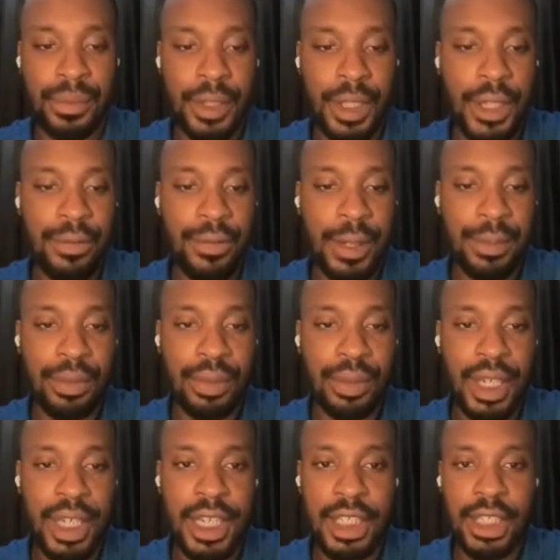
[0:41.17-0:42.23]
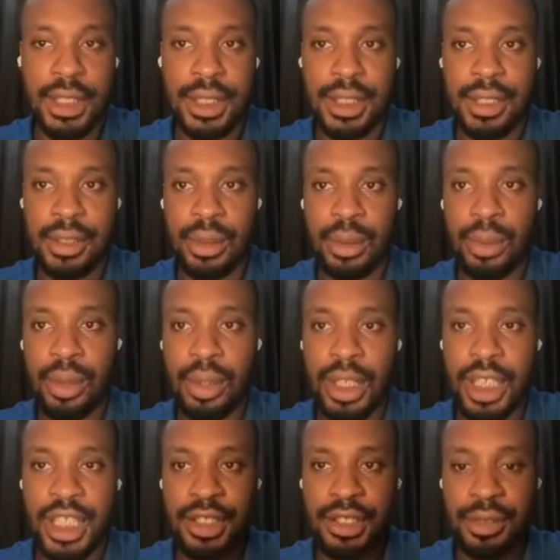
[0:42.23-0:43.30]
if I'm to ask, what
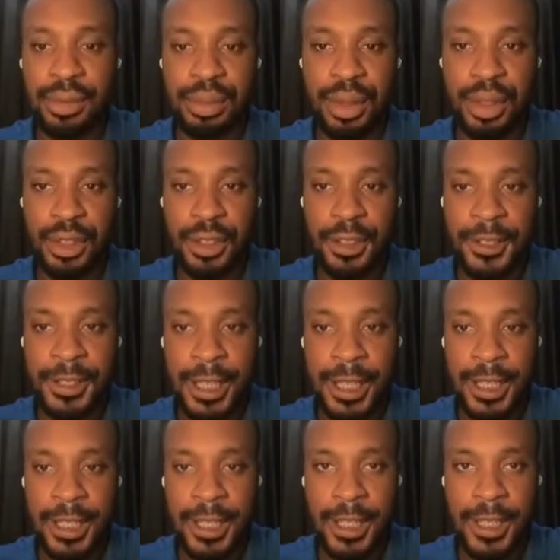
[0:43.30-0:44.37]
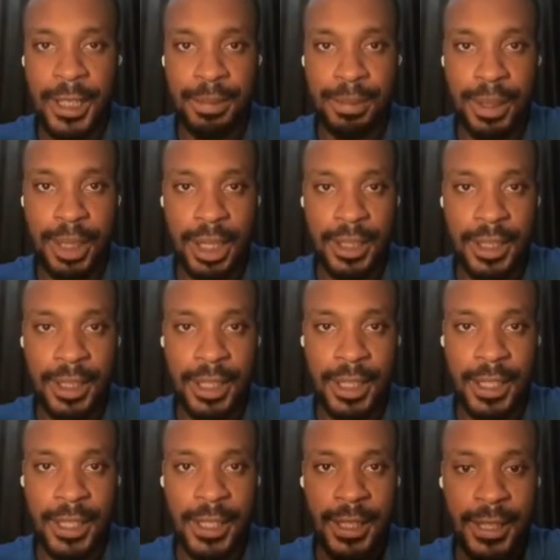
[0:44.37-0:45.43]
class of models are LLMs? Are
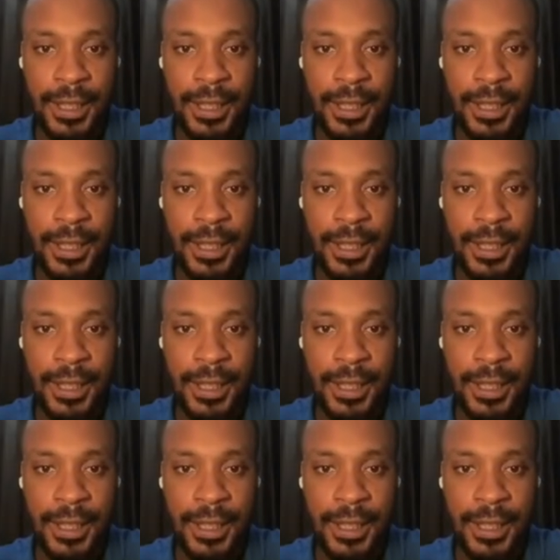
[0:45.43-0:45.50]
they